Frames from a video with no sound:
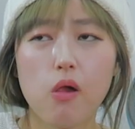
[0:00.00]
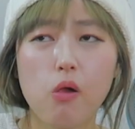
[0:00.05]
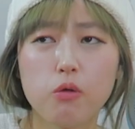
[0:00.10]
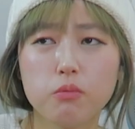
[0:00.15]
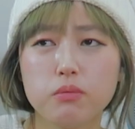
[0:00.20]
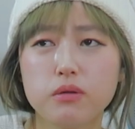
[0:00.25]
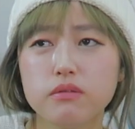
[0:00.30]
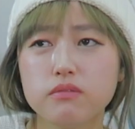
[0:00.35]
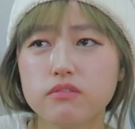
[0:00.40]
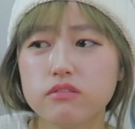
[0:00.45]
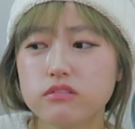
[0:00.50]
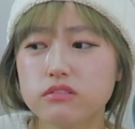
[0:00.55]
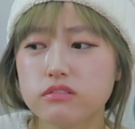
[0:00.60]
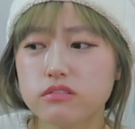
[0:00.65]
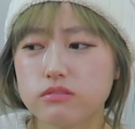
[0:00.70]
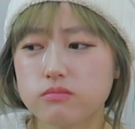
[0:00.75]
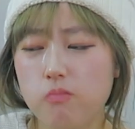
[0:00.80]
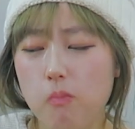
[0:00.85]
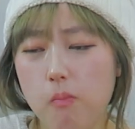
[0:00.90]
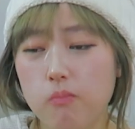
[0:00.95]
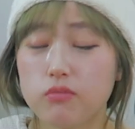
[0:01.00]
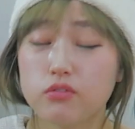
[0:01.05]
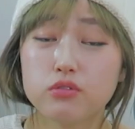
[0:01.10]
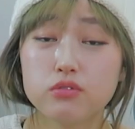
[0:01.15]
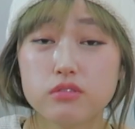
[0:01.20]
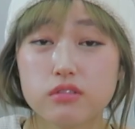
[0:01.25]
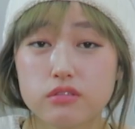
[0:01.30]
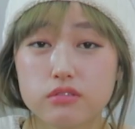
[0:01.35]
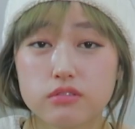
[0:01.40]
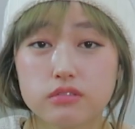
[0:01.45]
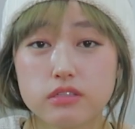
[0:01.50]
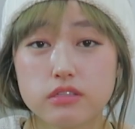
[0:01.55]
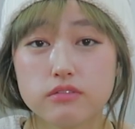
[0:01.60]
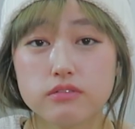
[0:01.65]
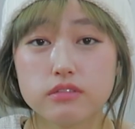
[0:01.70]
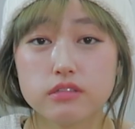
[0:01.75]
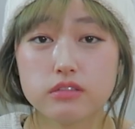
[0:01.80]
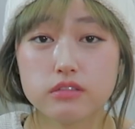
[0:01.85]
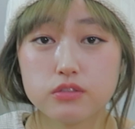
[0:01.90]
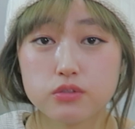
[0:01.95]
I hope everyone's
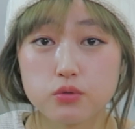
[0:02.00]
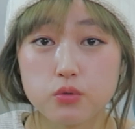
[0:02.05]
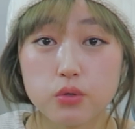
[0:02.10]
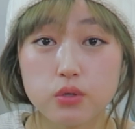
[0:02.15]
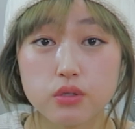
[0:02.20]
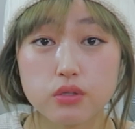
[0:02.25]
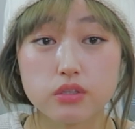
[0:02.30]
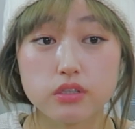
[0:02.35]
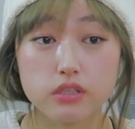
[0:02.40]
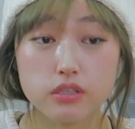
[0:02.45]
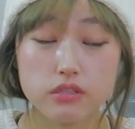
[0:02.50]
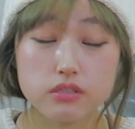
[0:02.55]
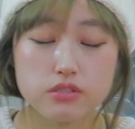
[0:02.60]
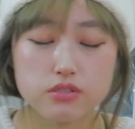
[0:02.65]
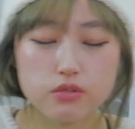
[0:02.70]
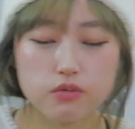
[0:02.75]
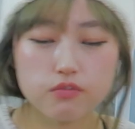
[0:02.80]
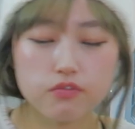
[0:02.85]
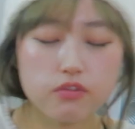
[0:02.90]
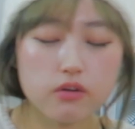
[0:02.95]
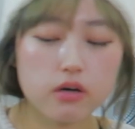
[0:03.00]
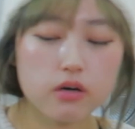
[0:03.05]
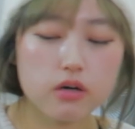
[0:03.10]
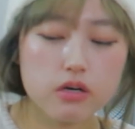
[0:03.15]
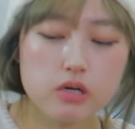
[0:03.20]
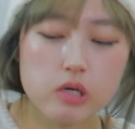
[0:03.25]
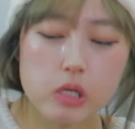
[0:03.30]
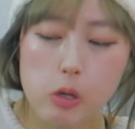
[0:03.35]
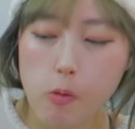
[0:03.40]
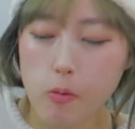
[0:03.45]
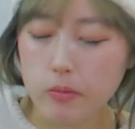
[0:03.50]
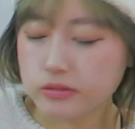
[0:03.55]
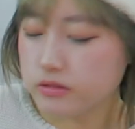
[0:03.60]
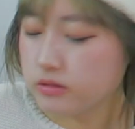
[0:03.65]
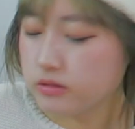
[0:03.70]
2017 is going good so far.